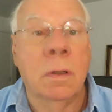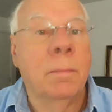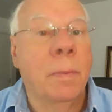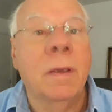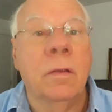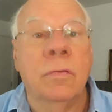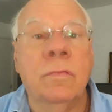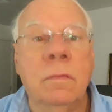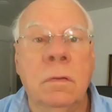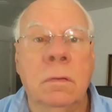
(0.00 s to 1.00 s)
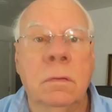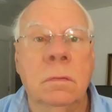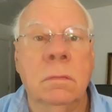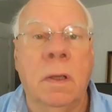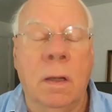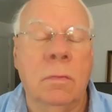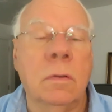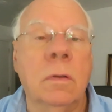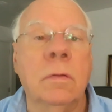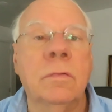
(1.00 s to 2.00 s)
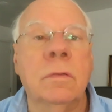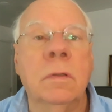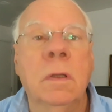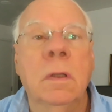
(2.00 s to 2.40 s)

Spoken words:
based agriculture